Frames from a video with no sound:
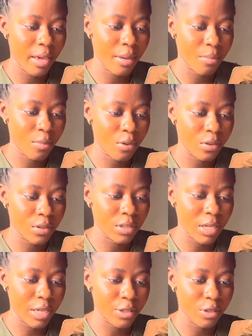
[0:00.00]
amos
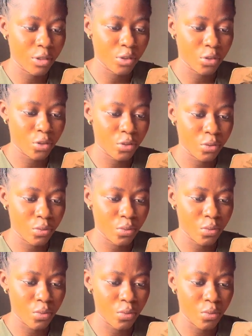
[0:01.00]

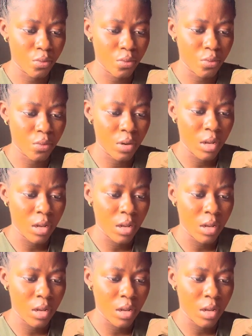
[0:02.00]
adeosun ogo